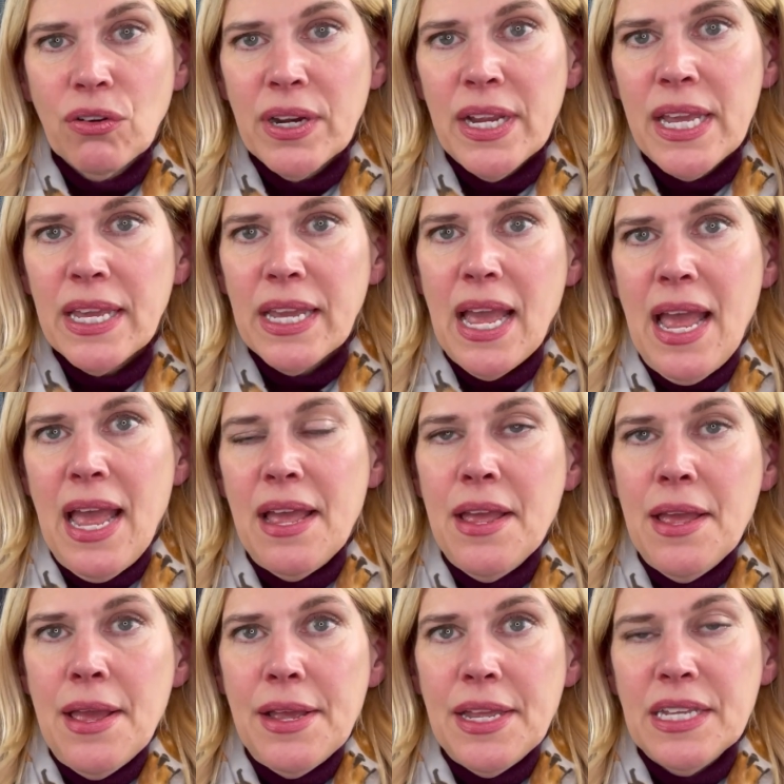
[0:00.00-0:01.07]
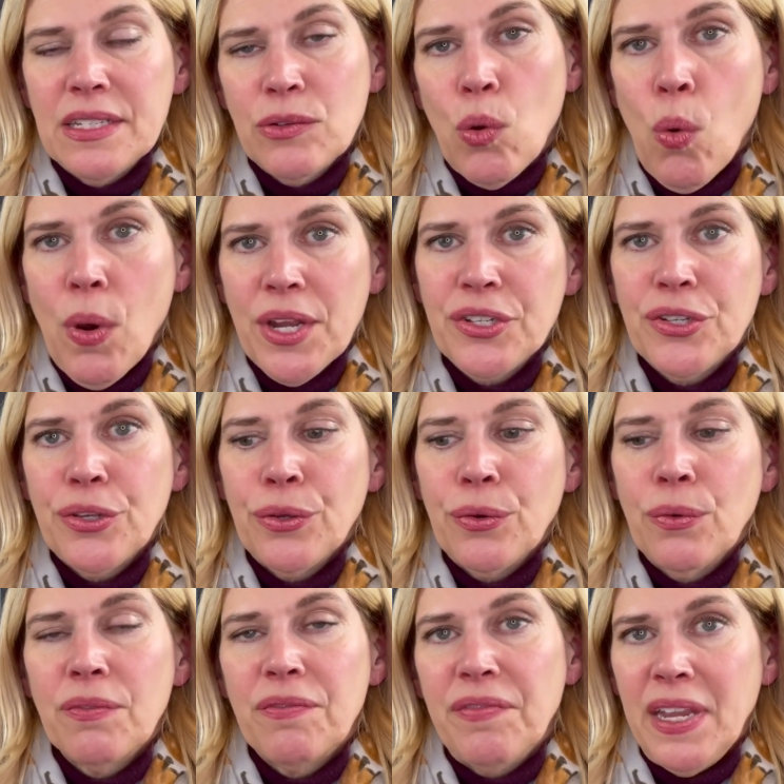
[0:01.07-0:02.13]
Creek is going
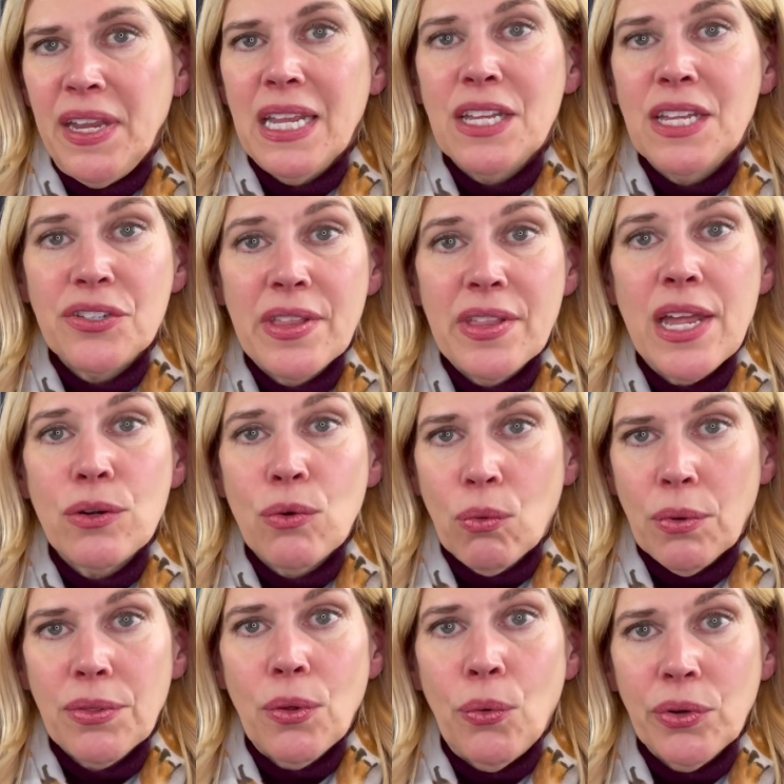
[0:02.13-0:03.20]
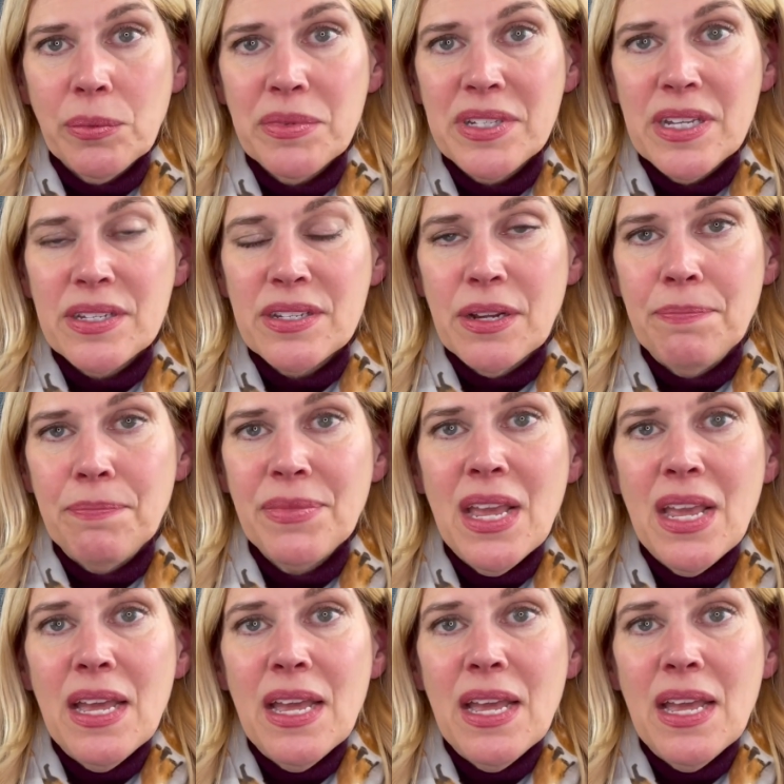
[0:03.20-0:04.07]
to feed into that North Oldham system.